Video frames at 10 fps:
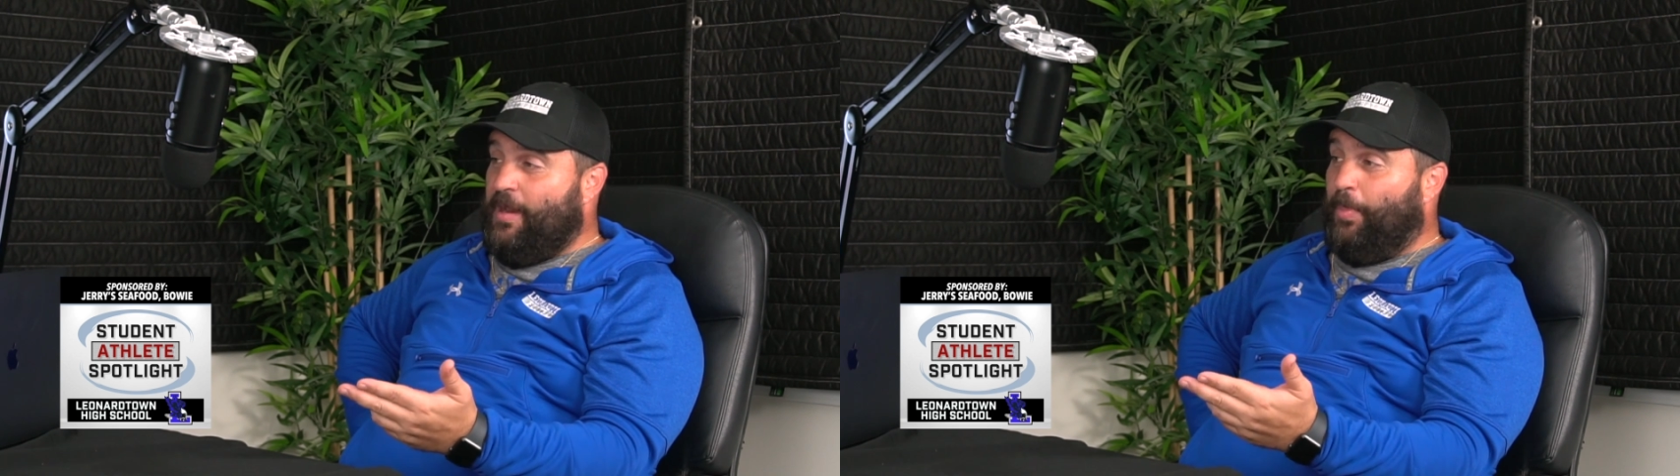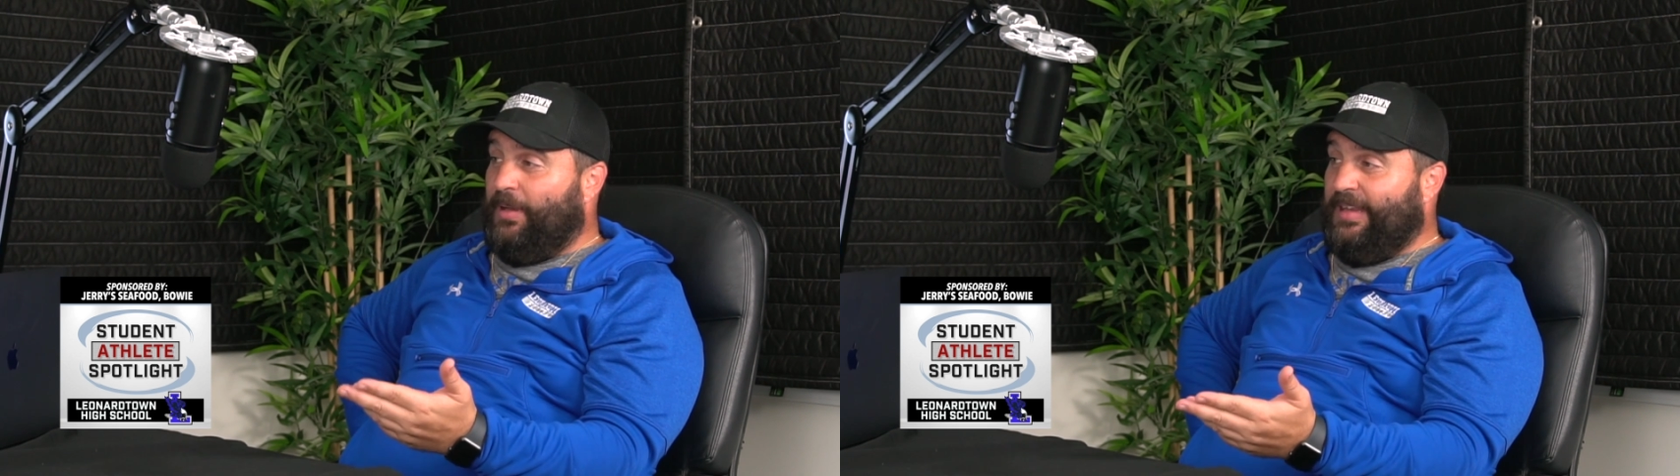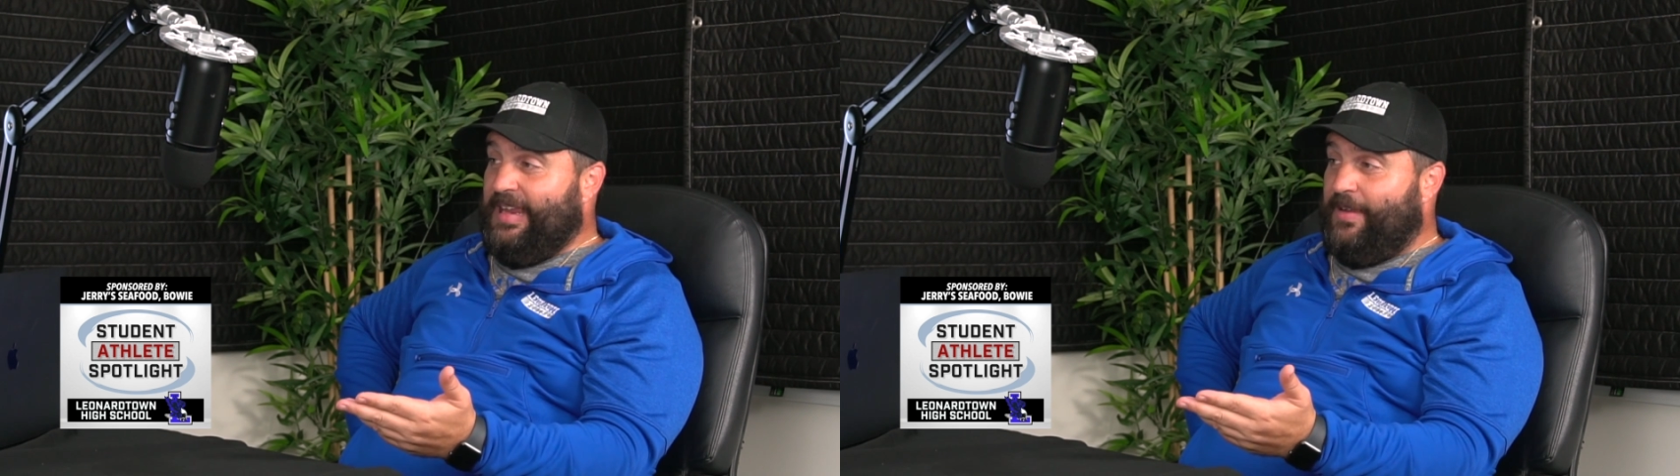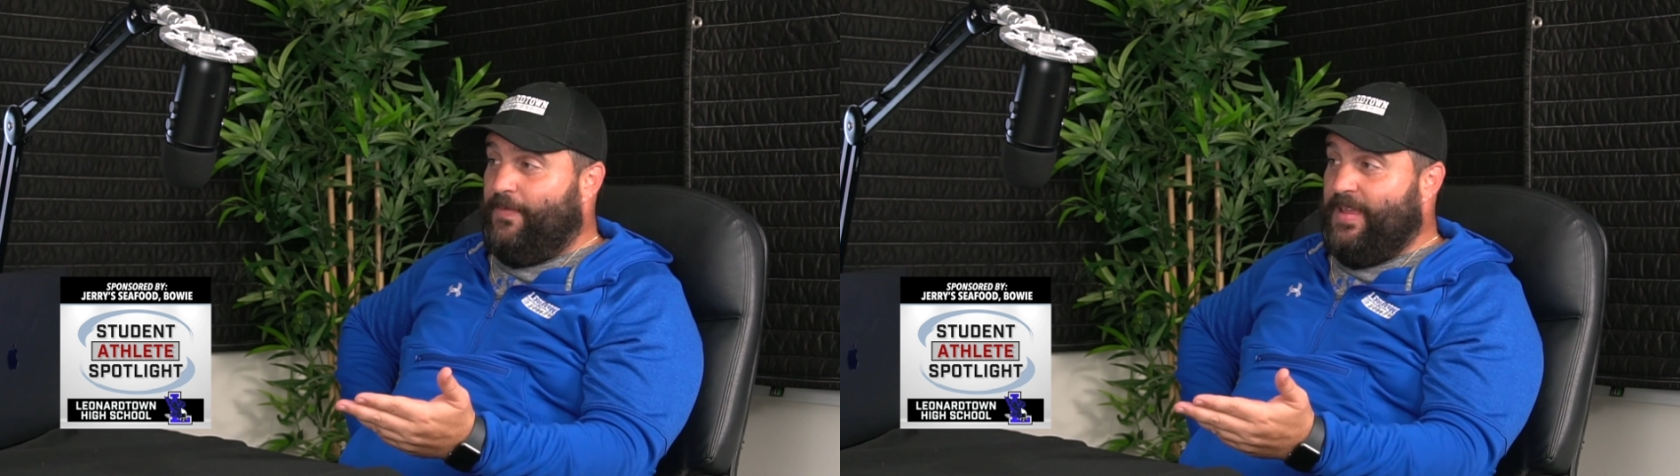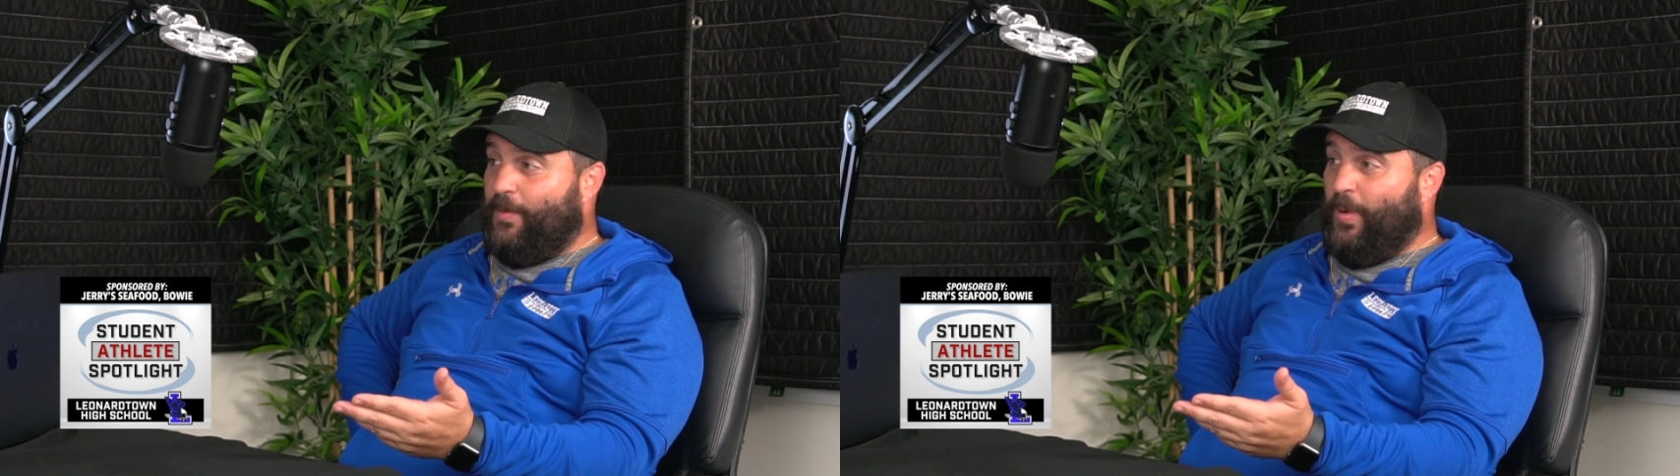
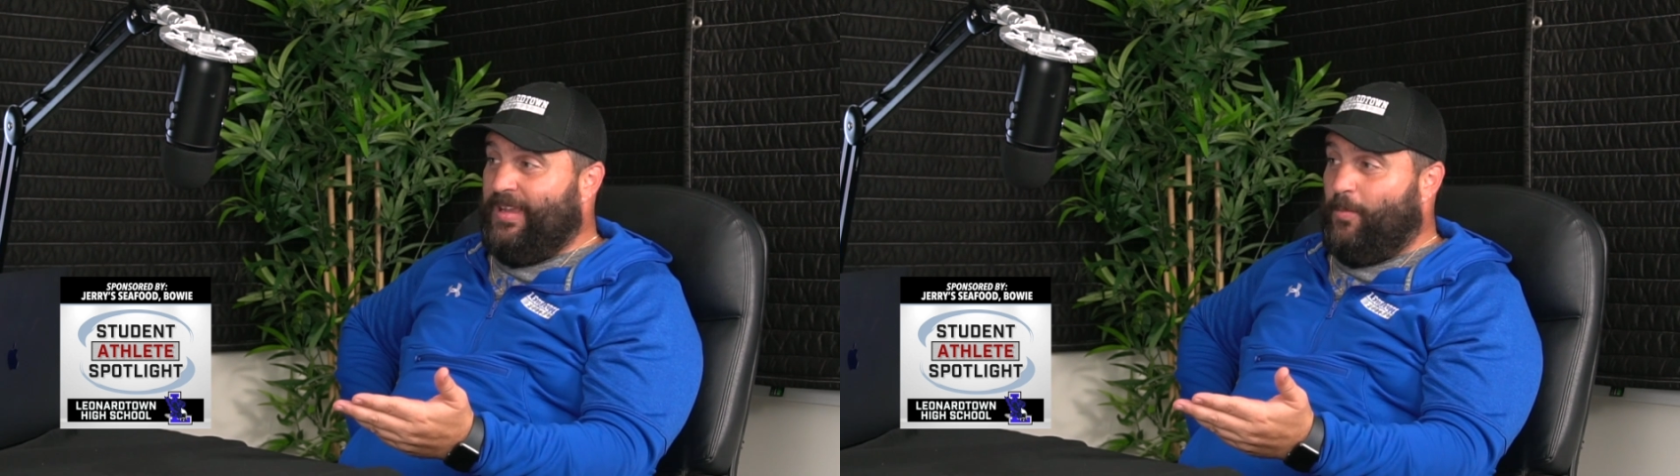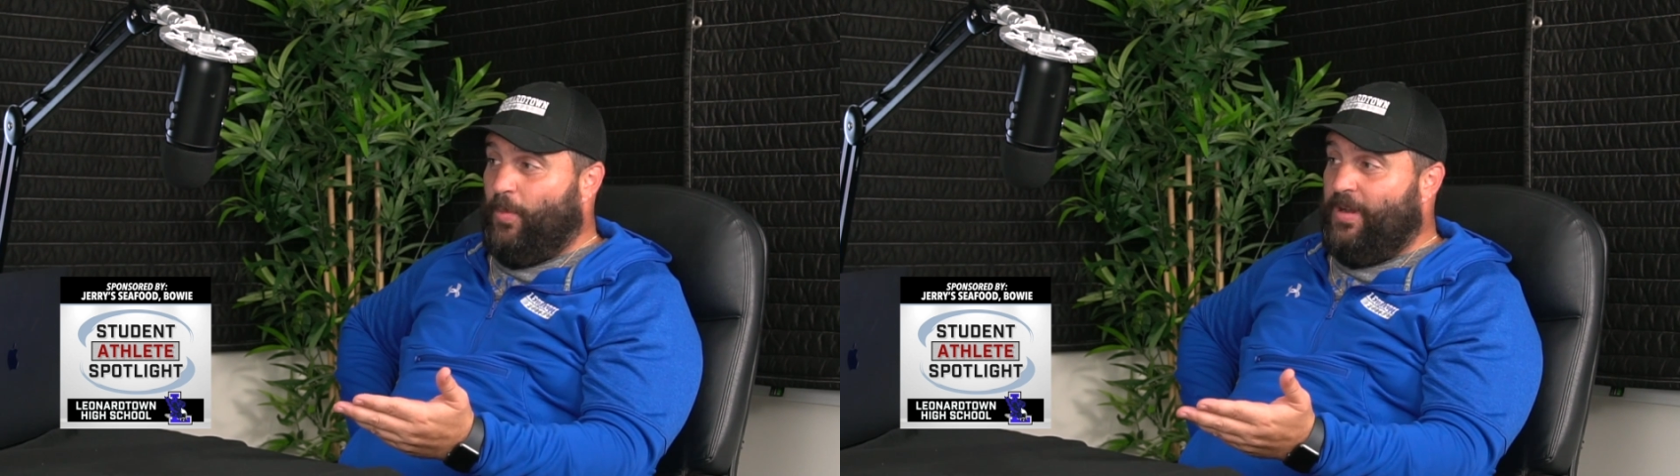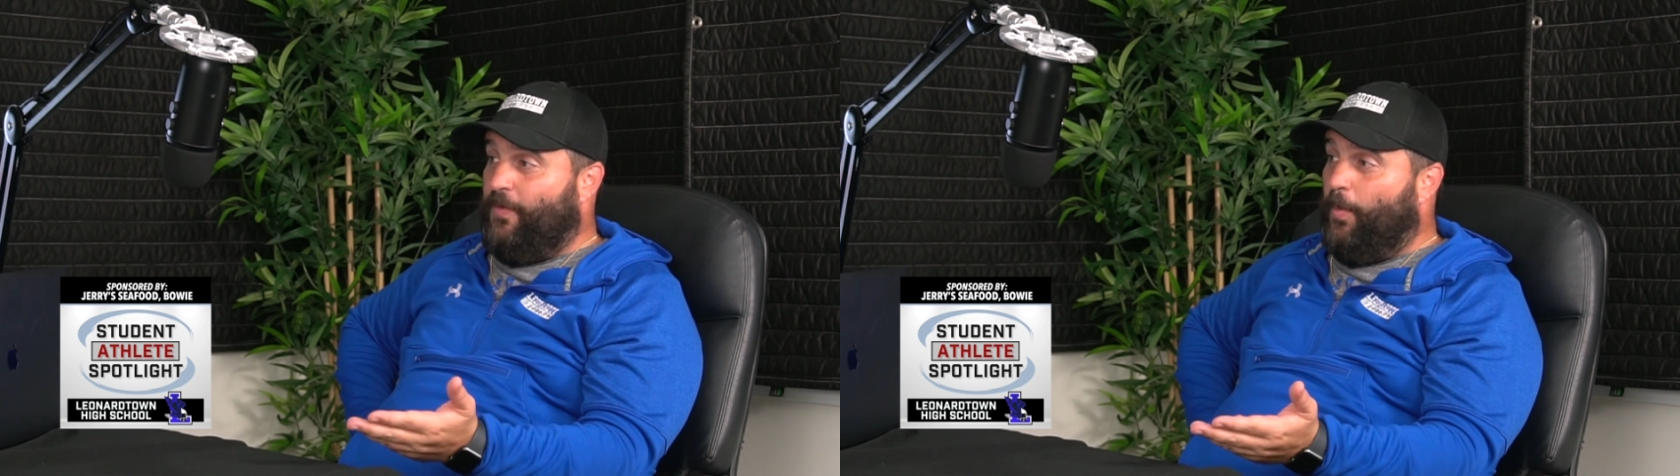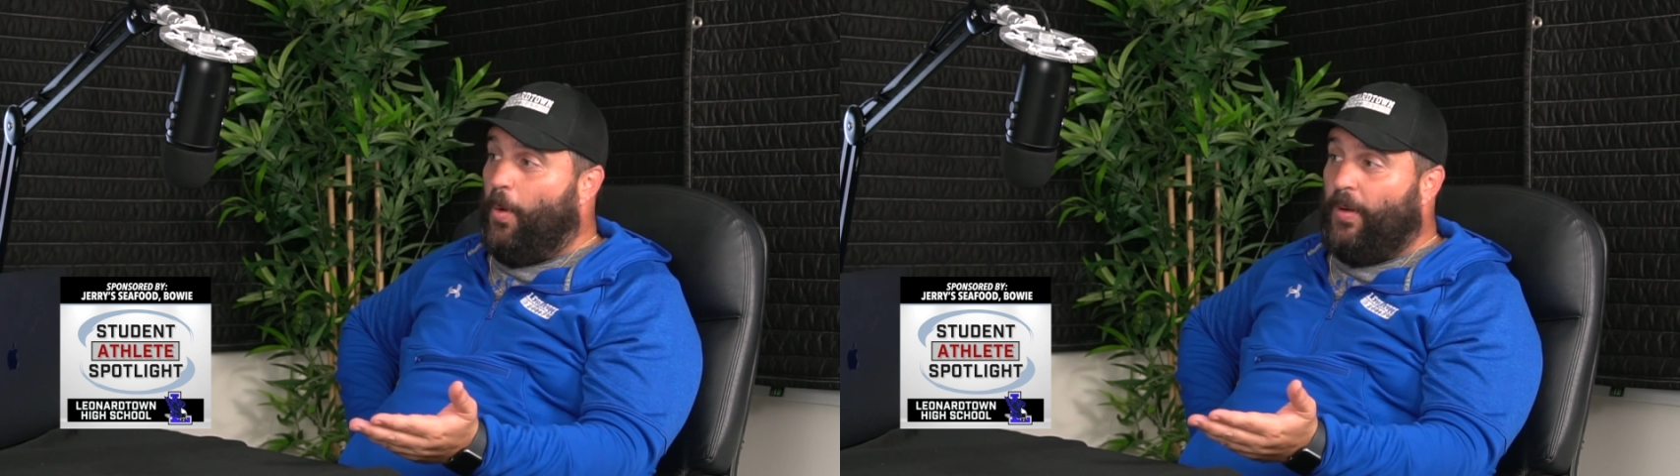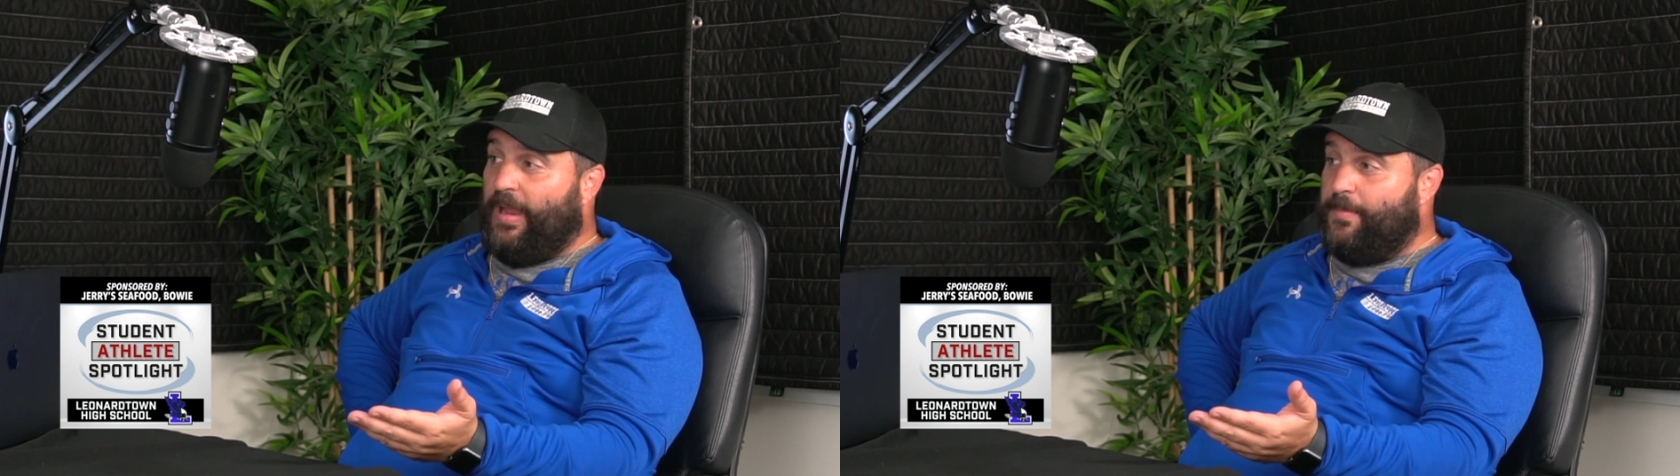believe that we can win
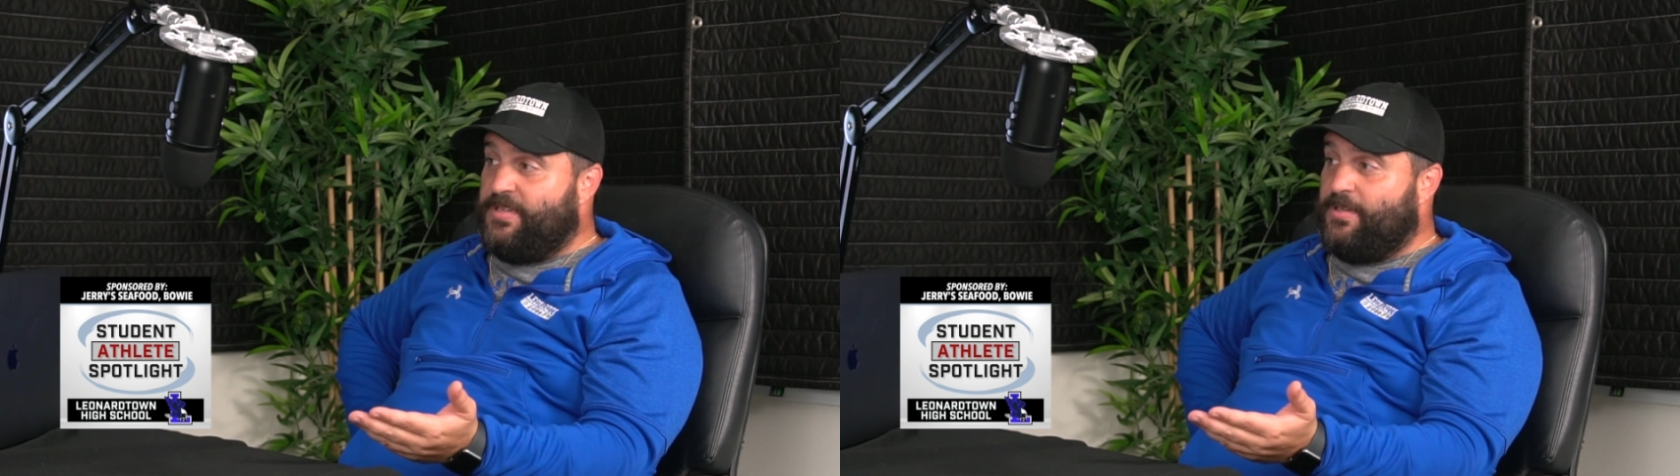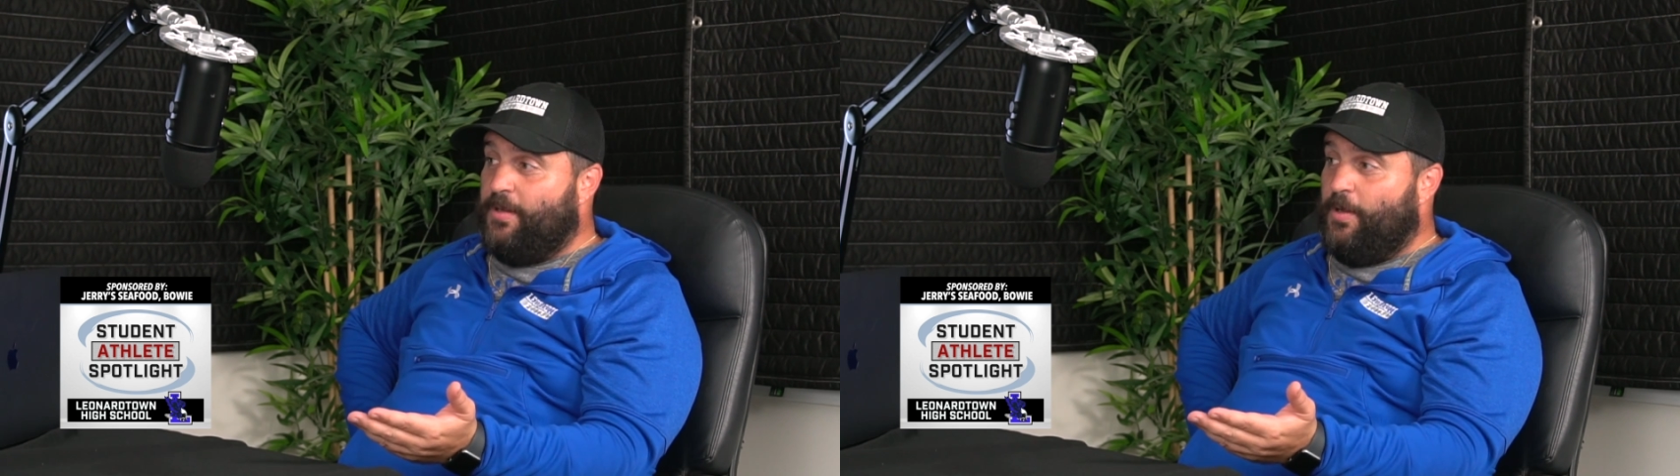football games.